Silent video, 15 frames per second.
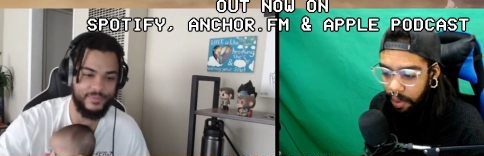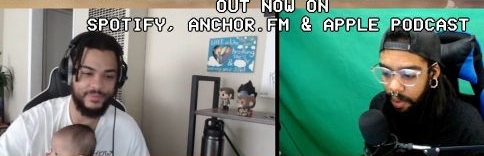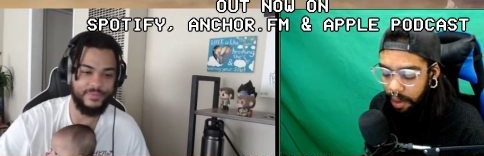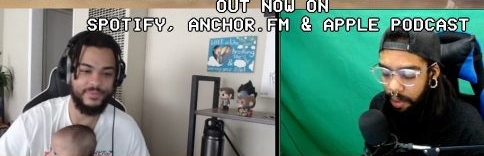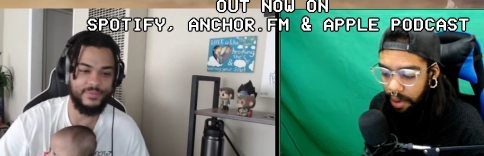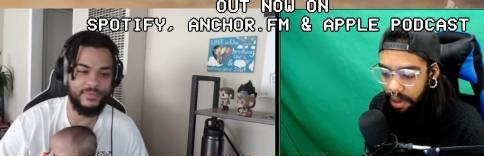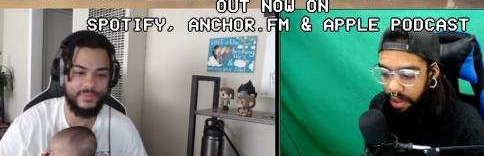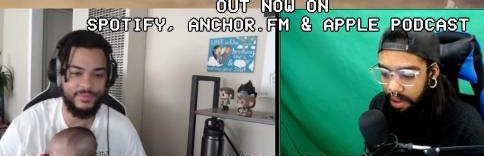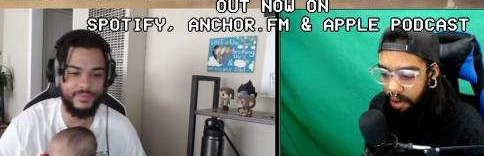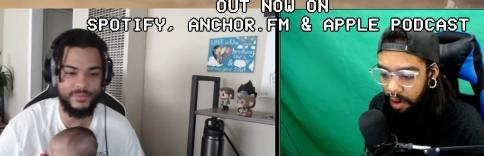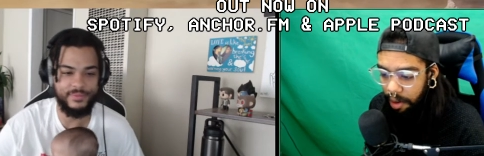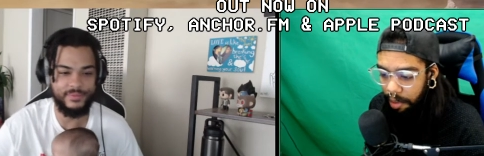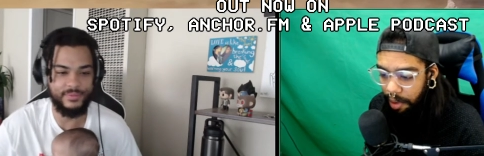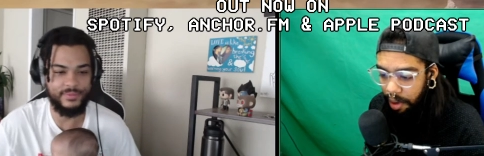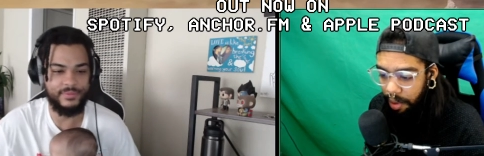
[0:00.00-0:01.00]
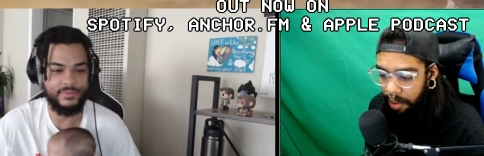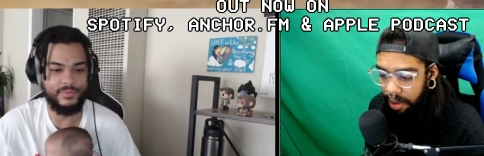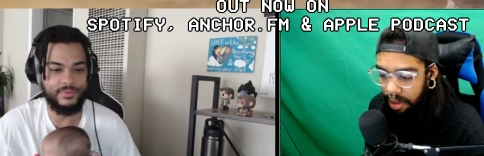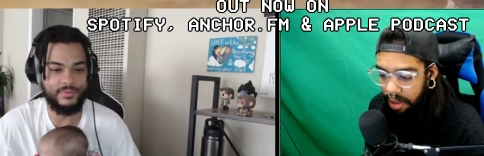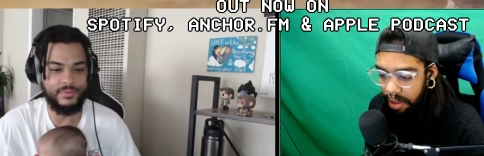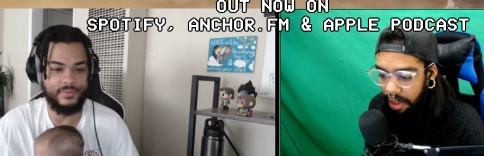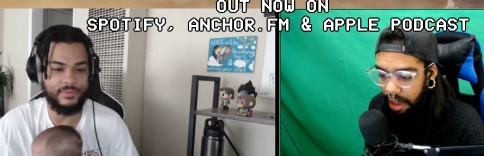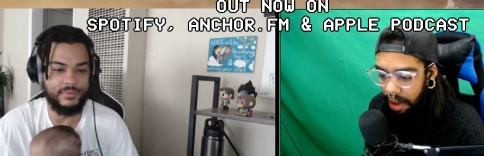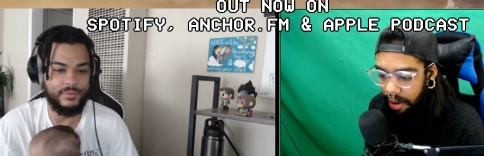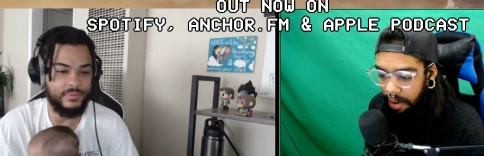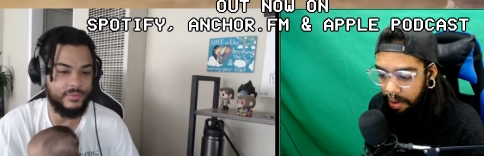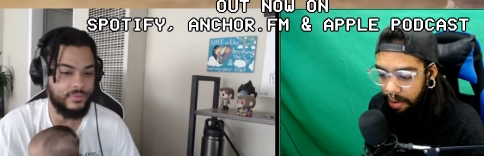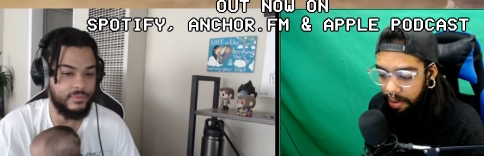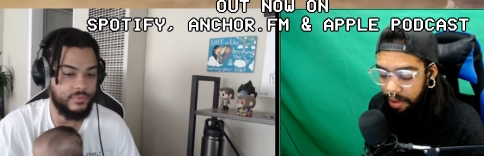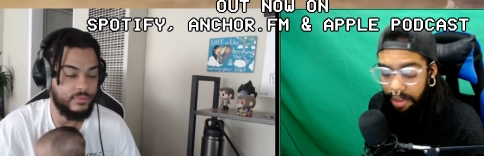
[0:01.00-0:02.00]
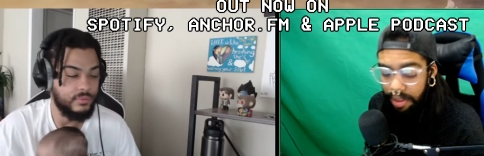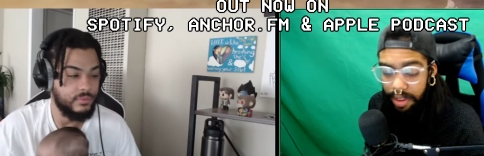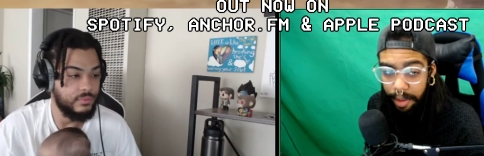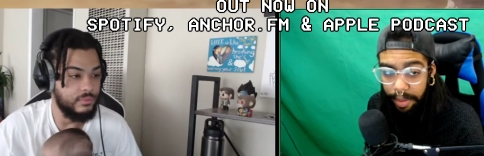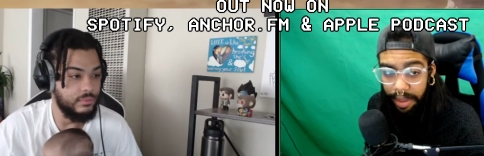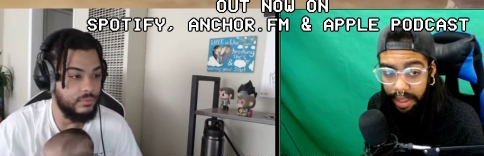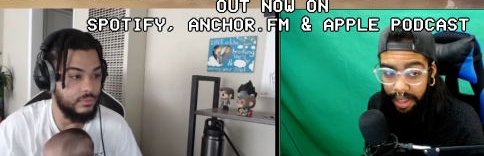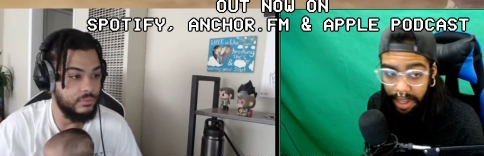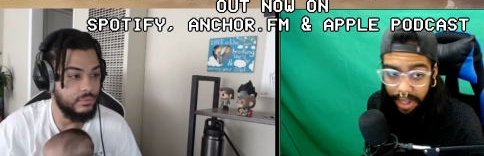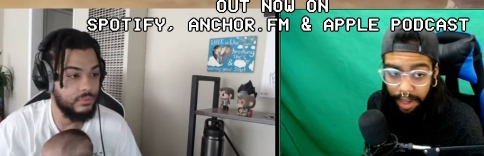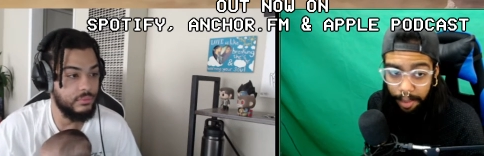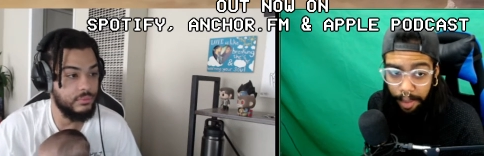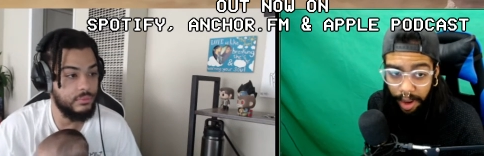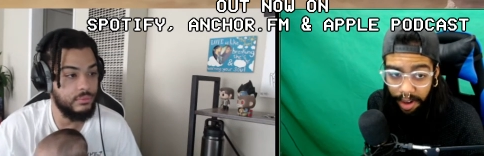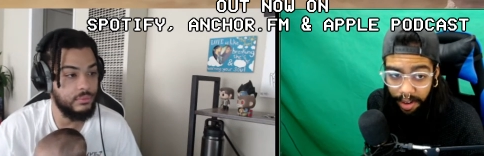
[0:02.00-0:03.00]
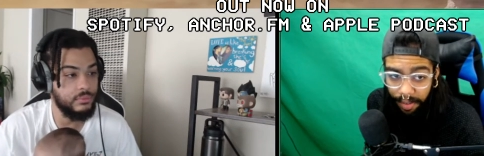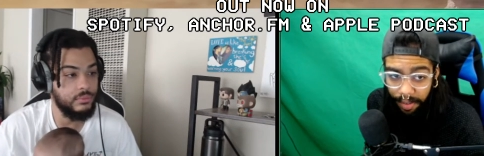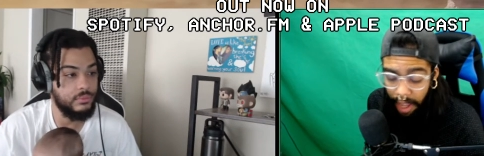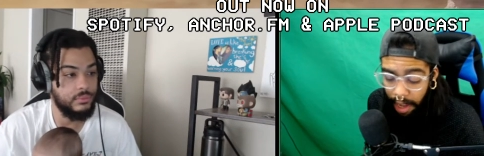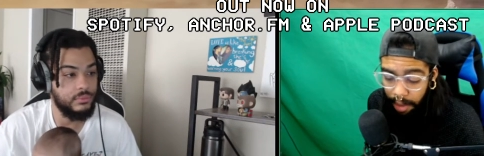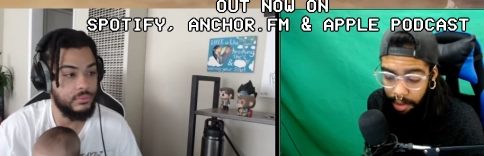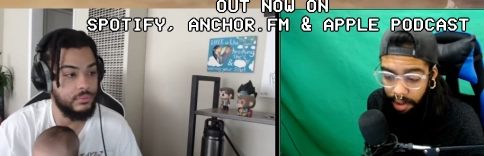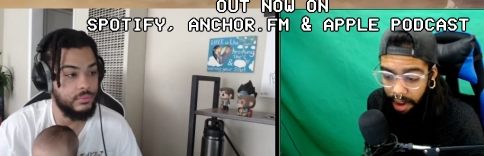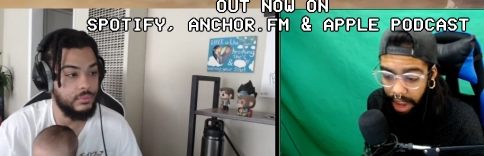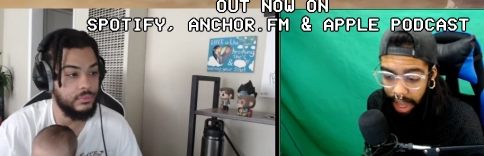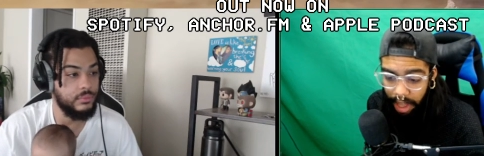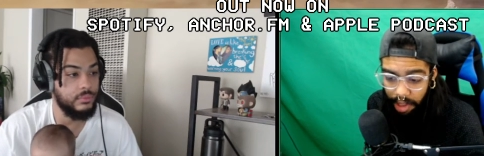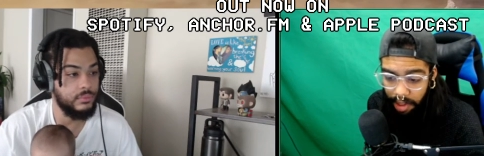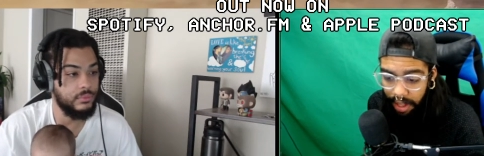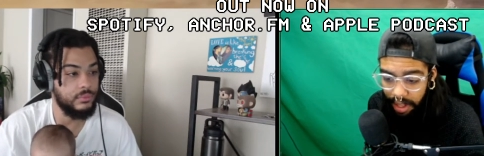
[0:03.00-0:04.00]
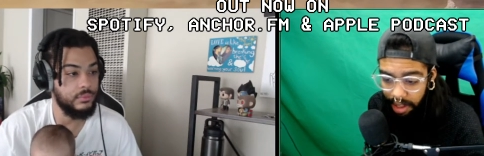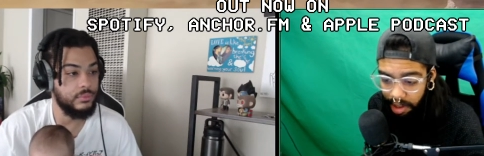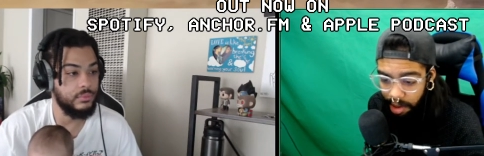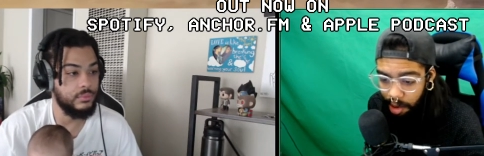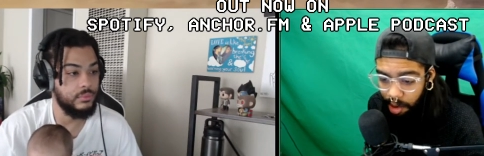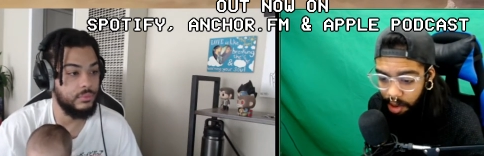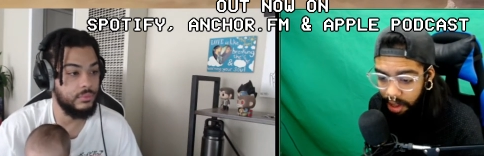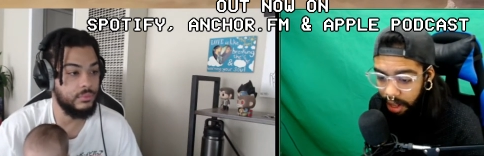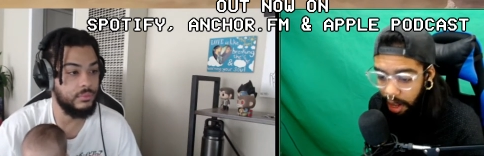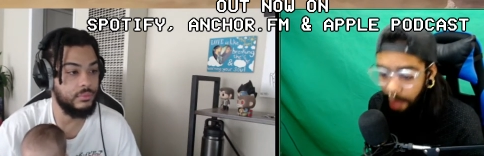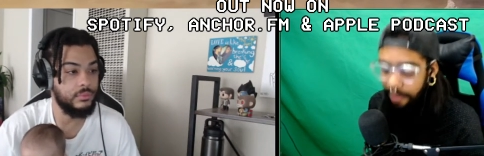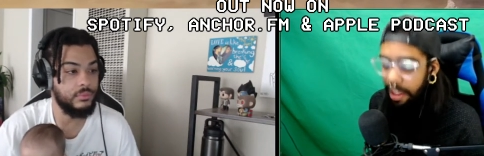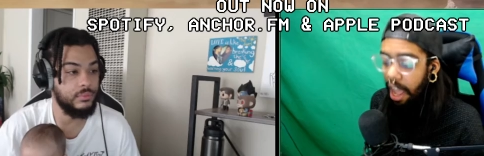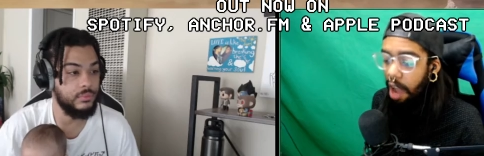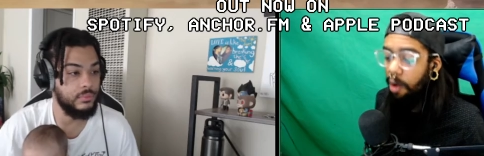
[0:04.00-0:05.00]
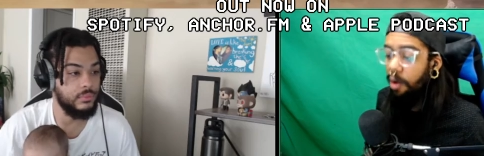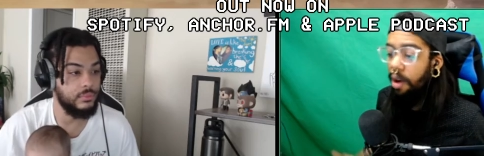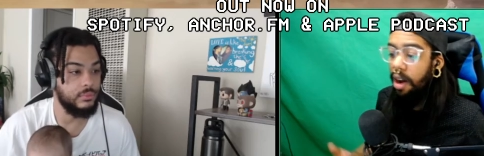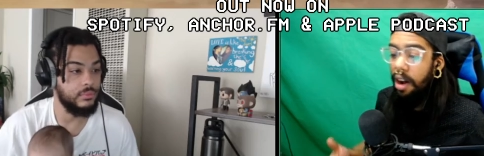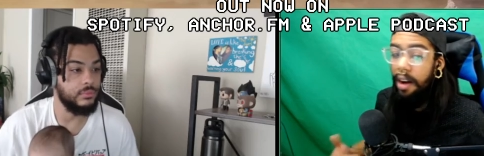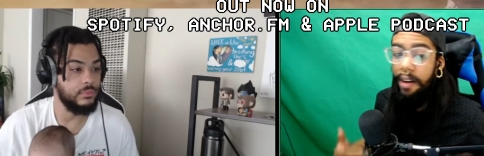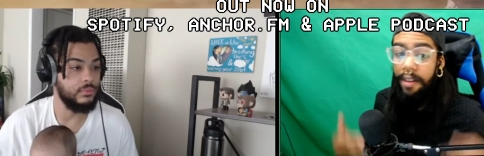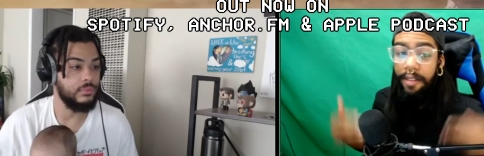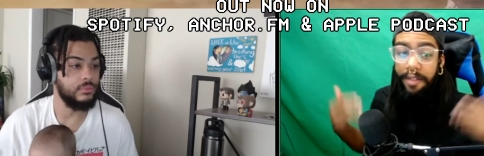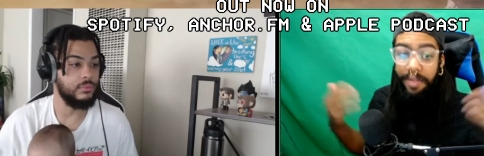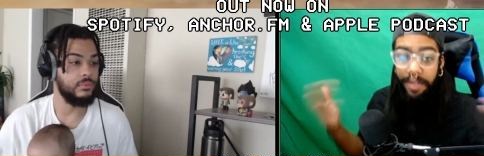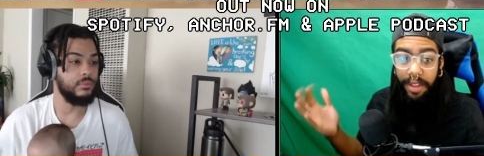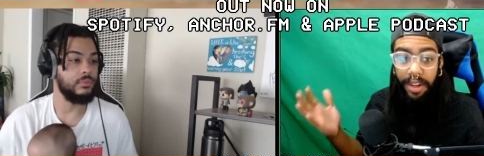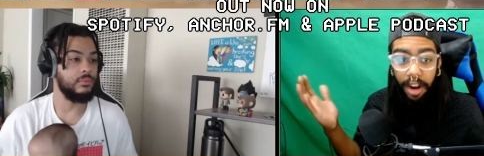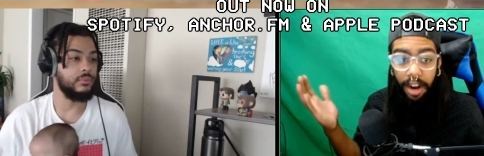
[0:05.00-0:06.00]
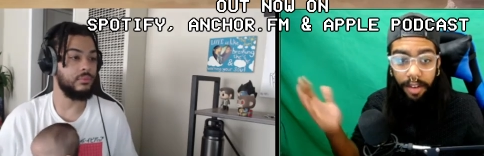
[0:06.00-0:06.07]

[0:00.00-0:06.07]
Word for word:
Speaker 1: what I wanted to talk about was how typically competitive games are actually usually left out of the